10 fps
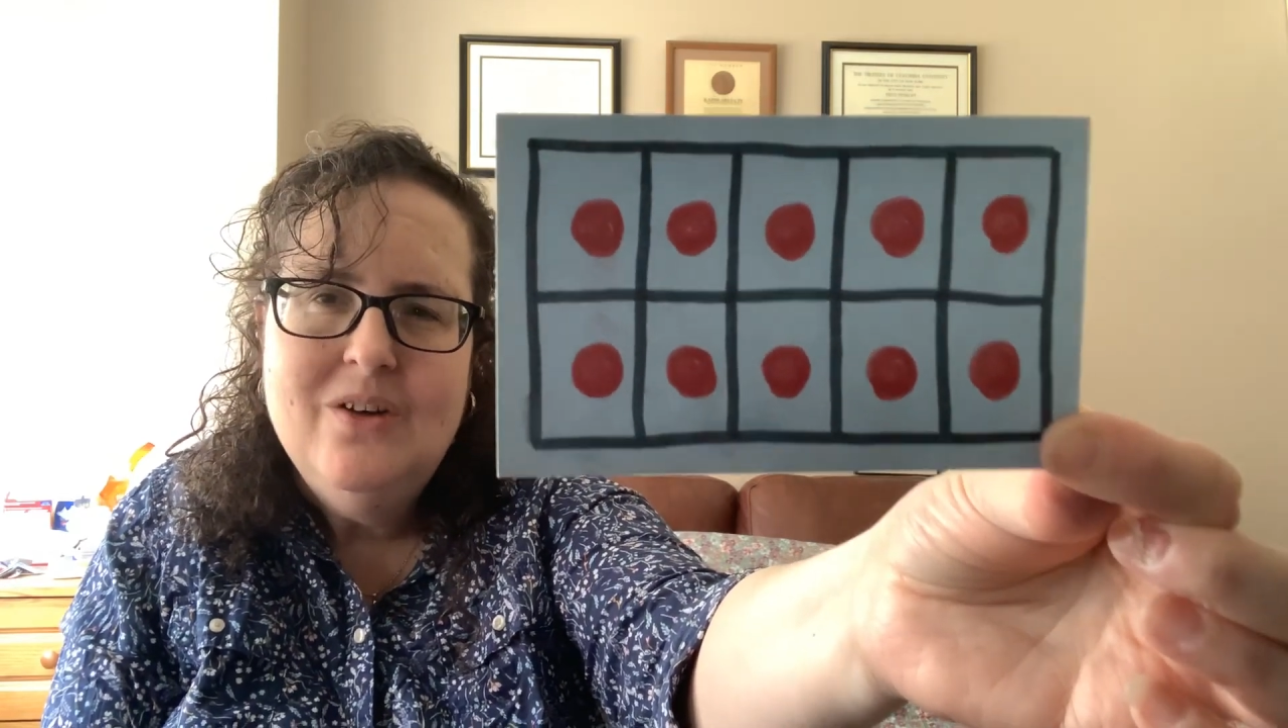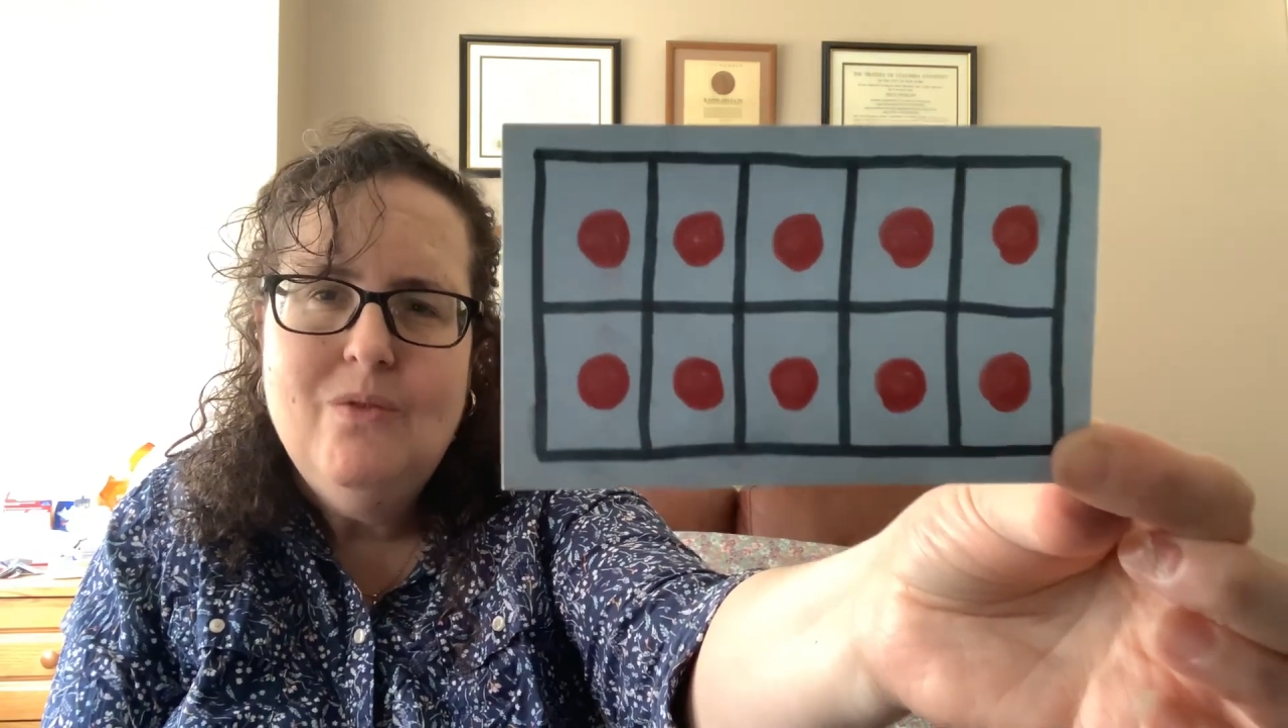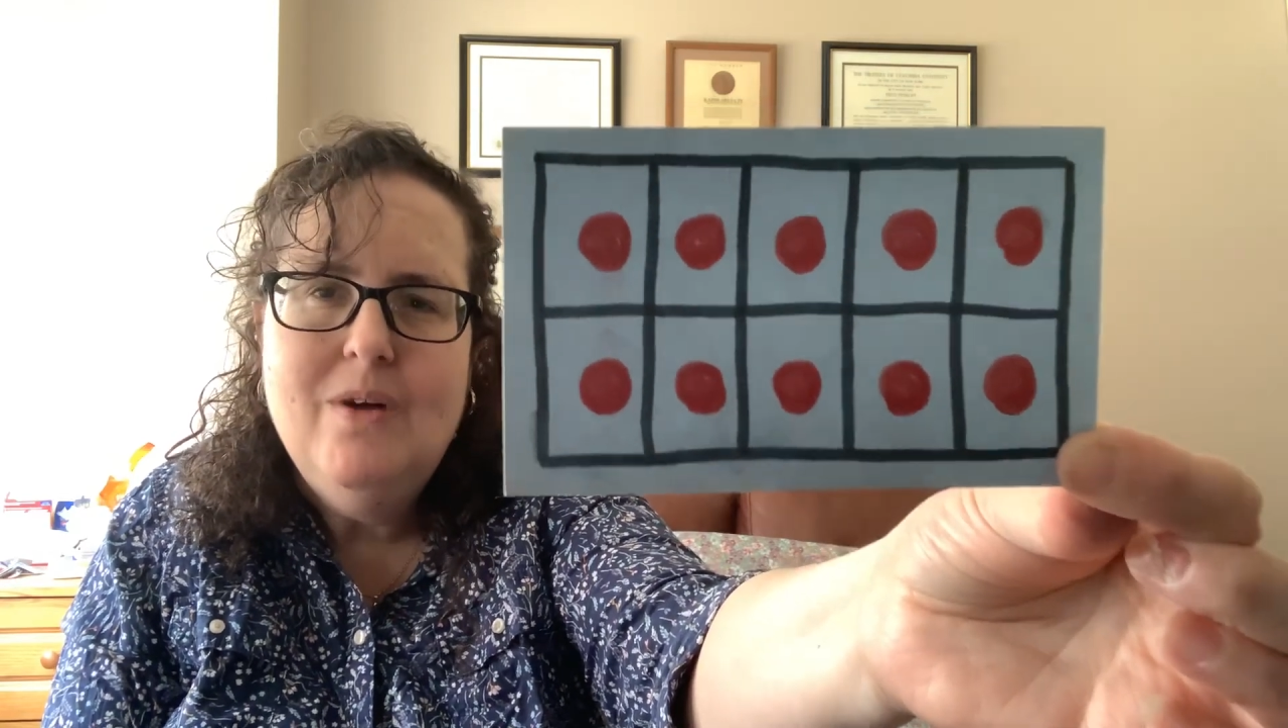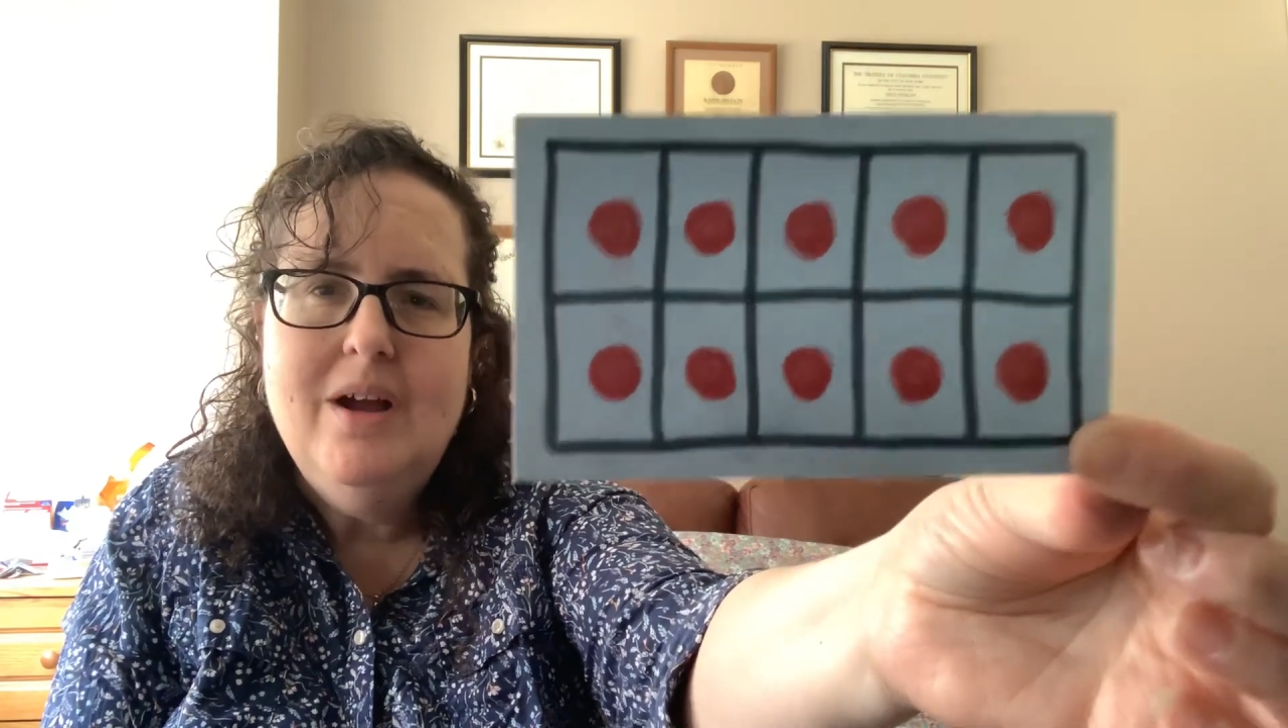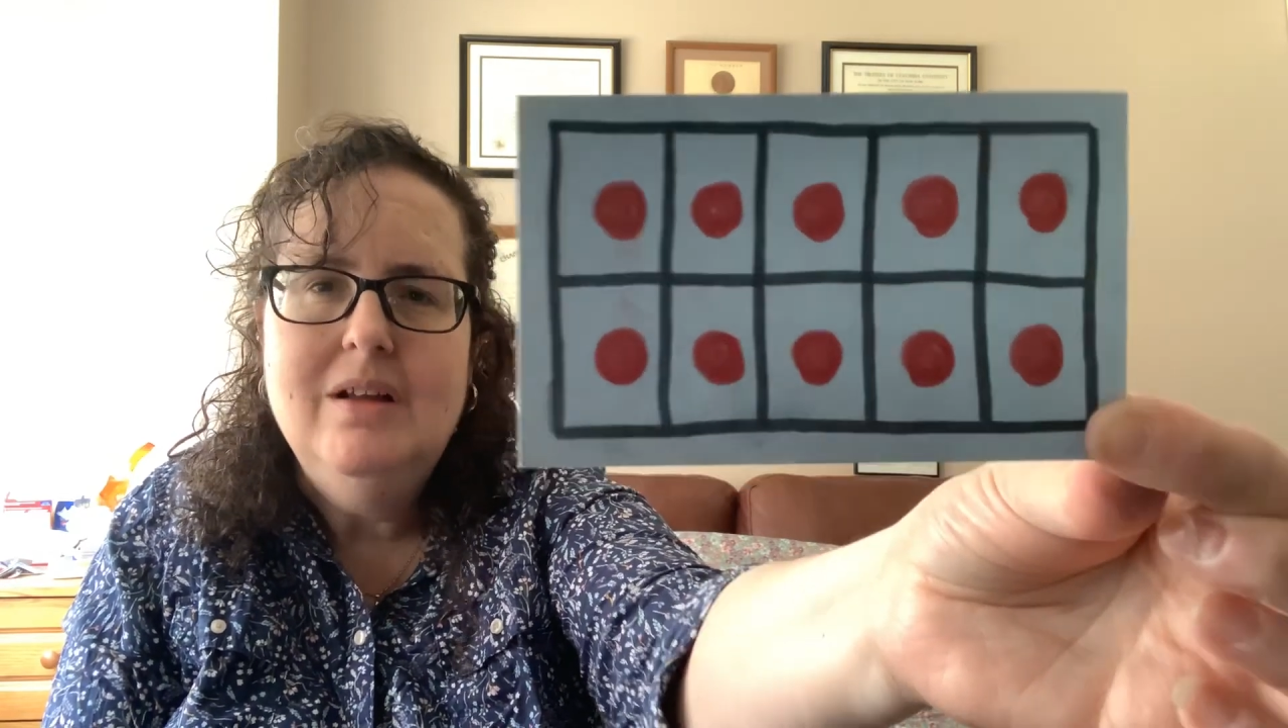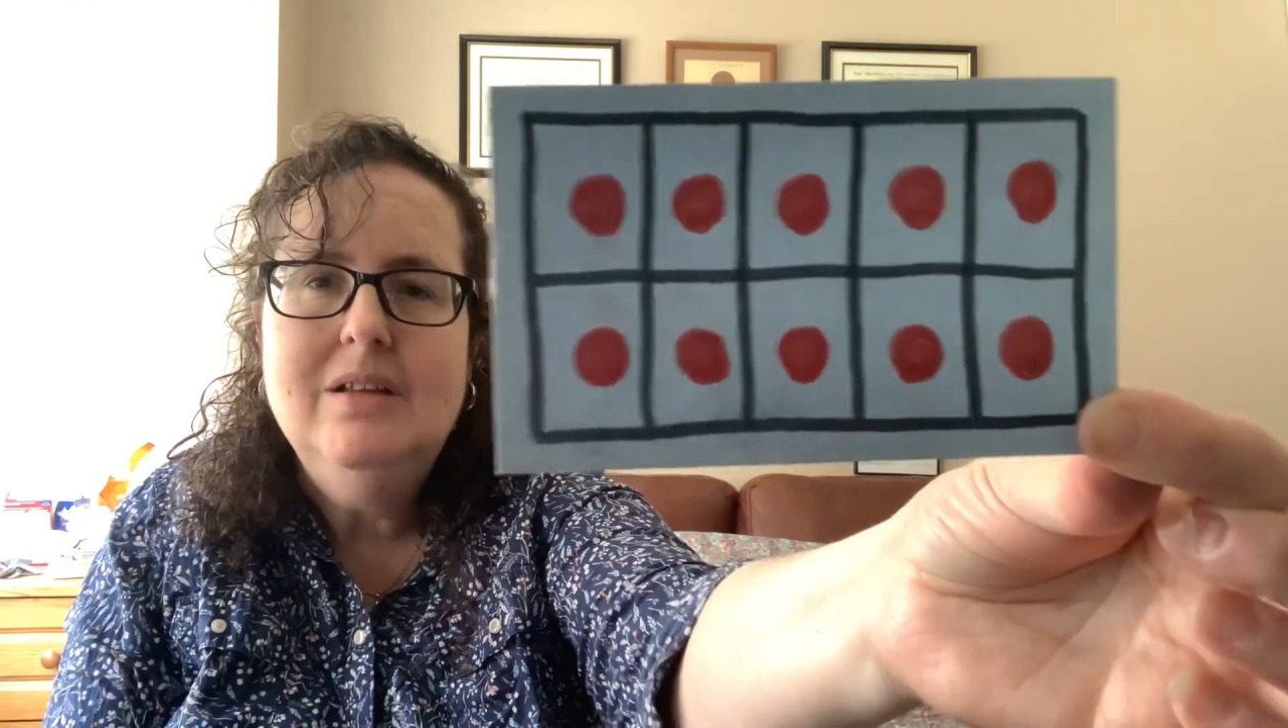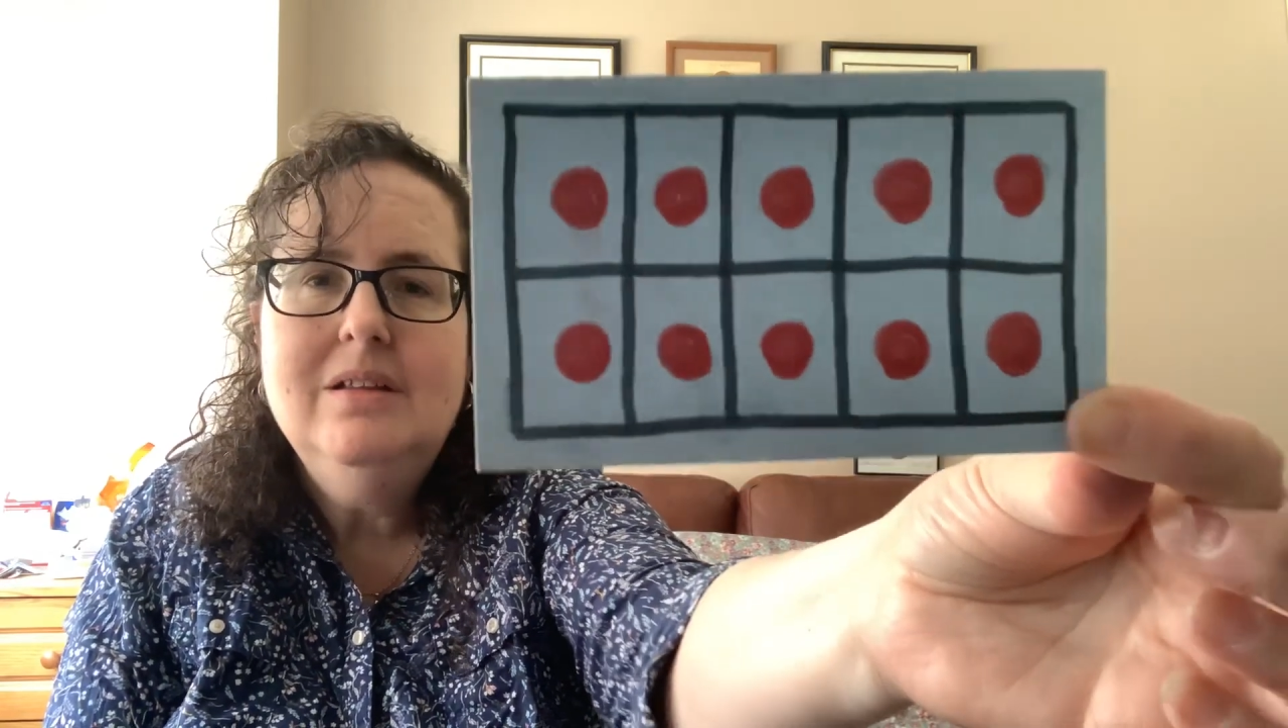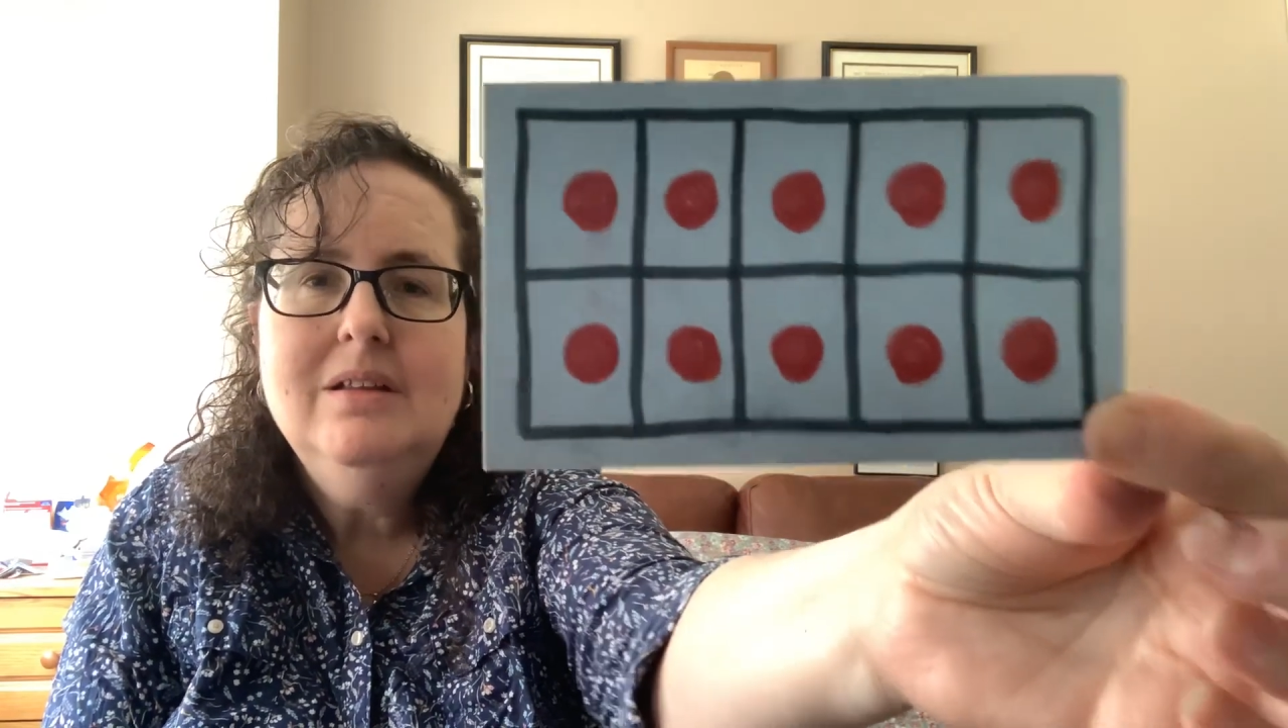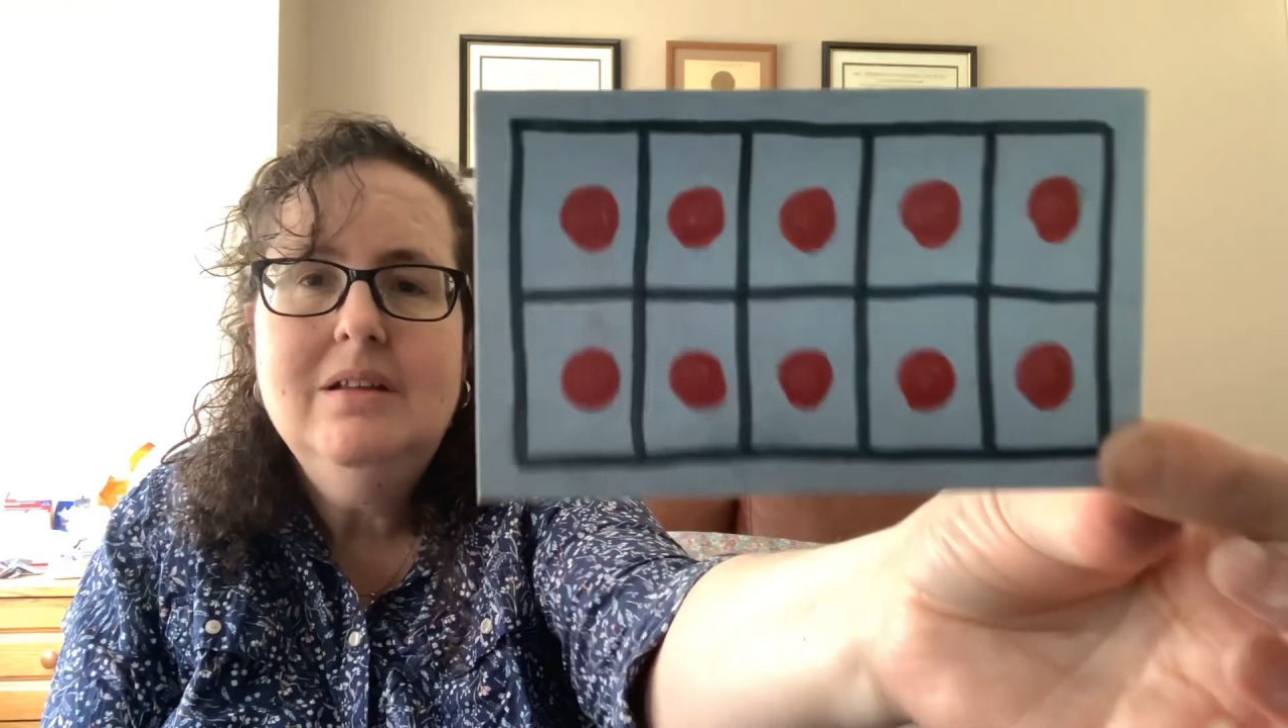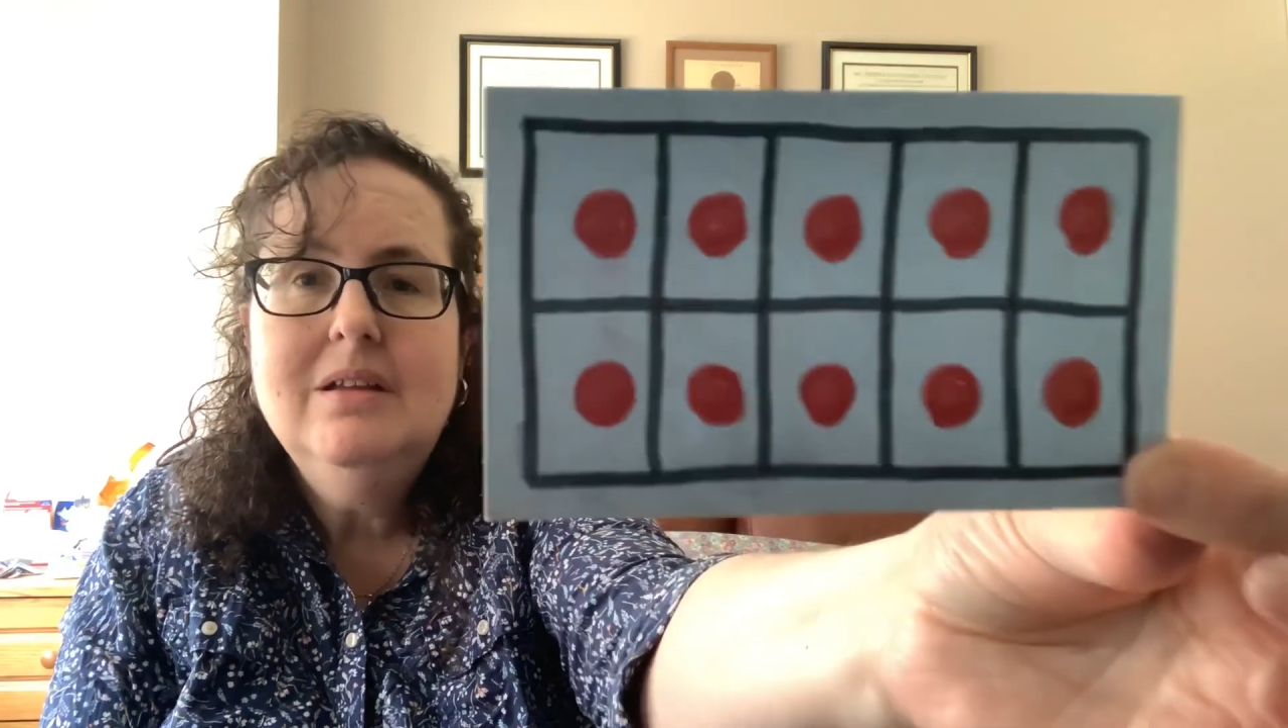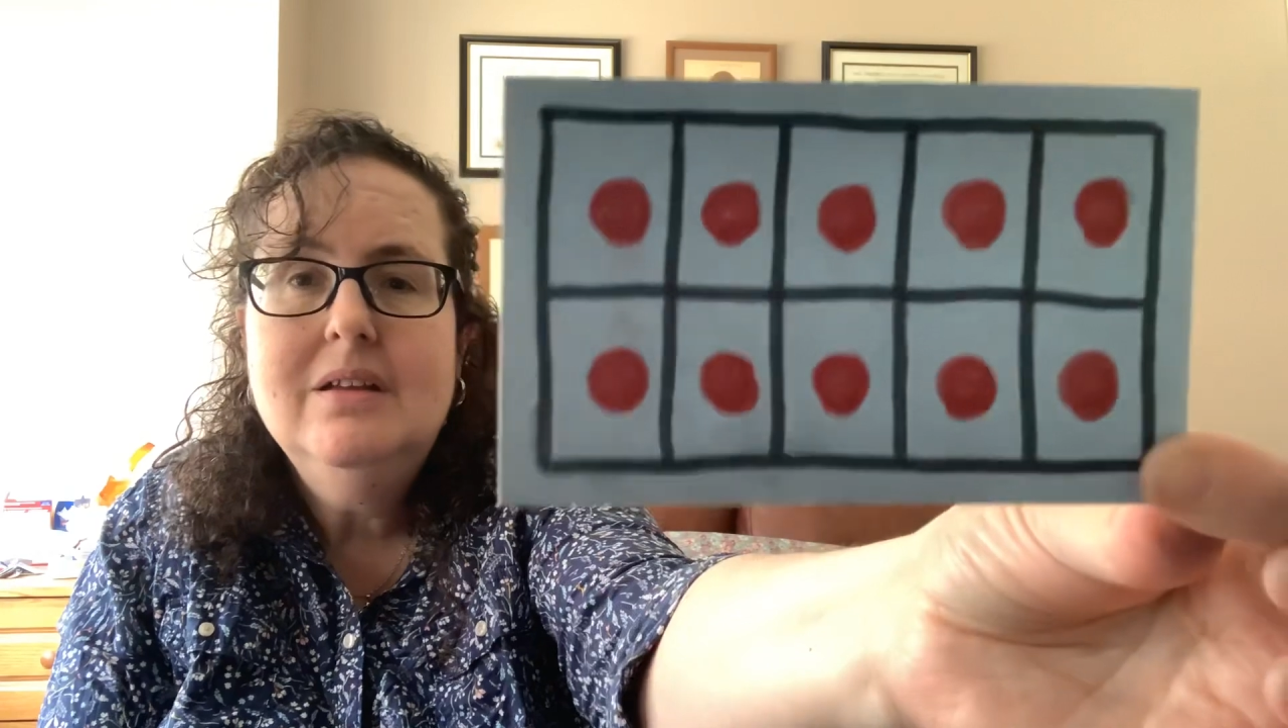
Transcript: Well,